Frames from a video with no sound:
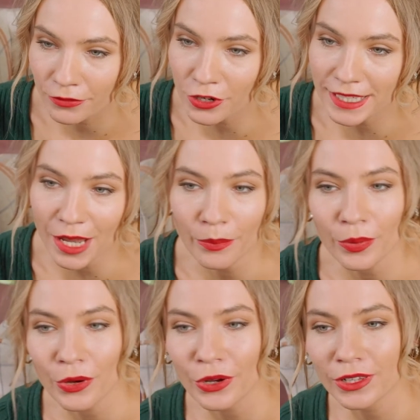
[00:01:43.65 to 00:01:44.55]
For
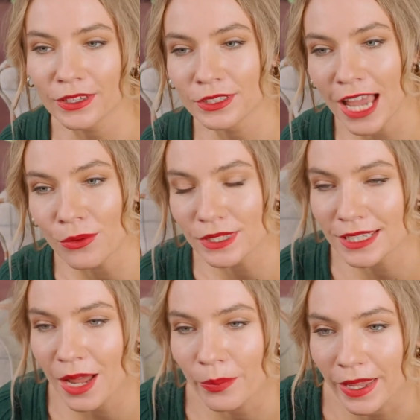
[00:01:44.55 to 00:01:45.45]
example,
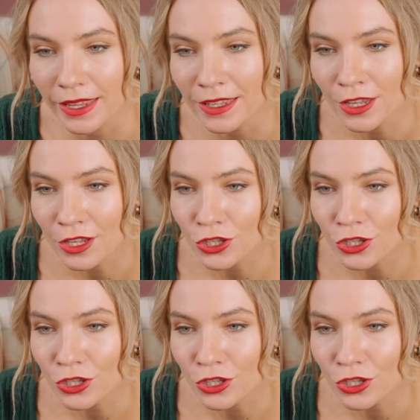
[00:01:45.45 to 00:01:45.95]
Downton Abbey,